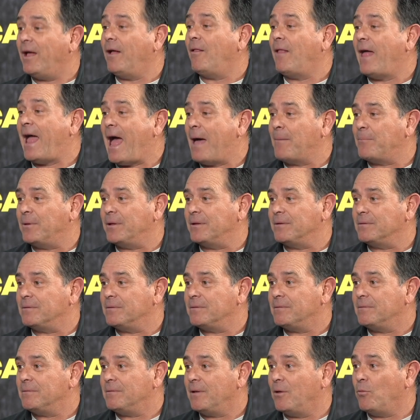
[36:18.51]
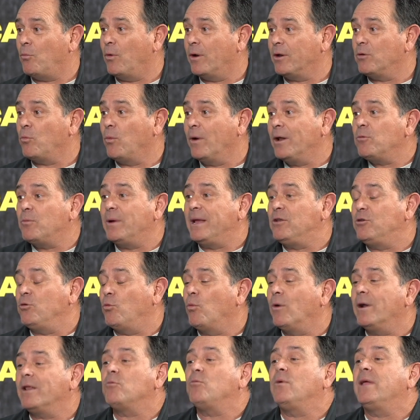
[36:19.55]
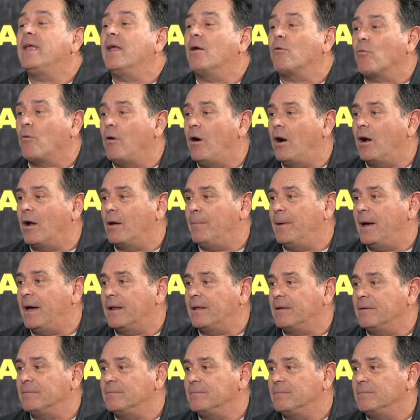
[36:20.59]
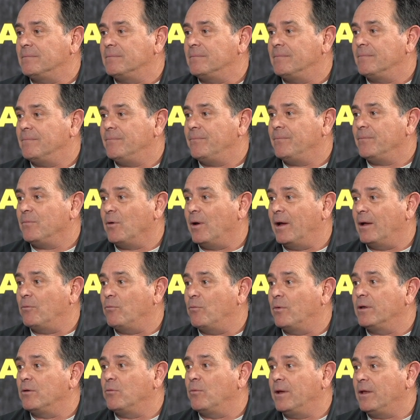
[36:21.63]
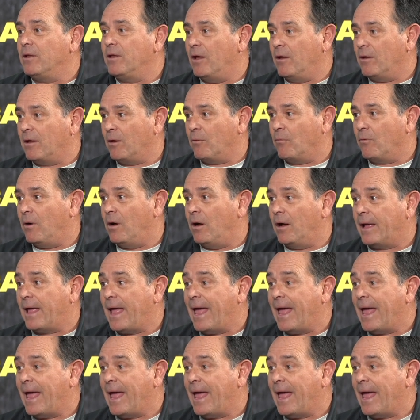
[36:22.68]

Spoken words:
the hell happened? Like, what did we get wrong about it? Right? What did we get wrong?